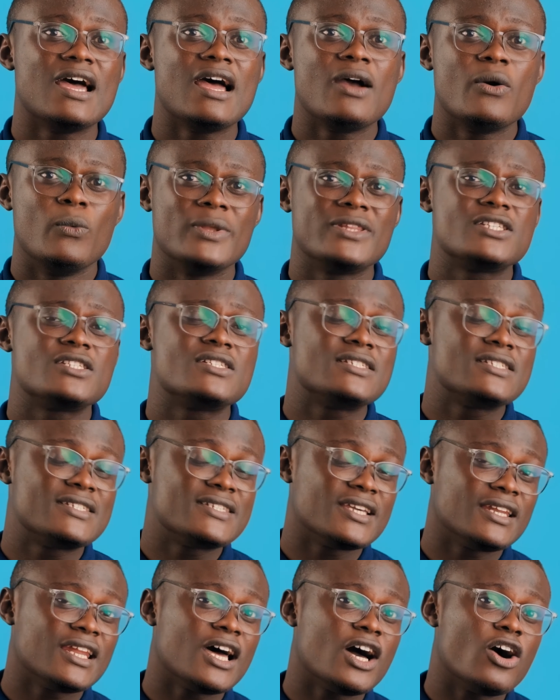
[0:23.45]
with
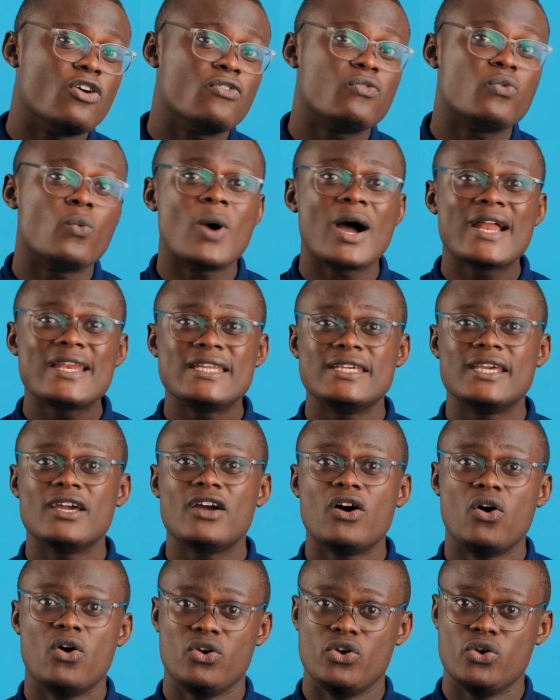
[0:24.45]
tenor of 1 year
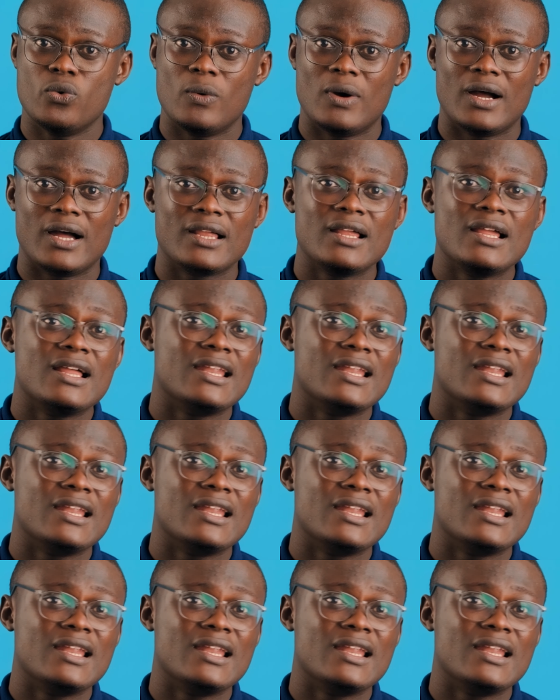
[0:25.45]
or lower,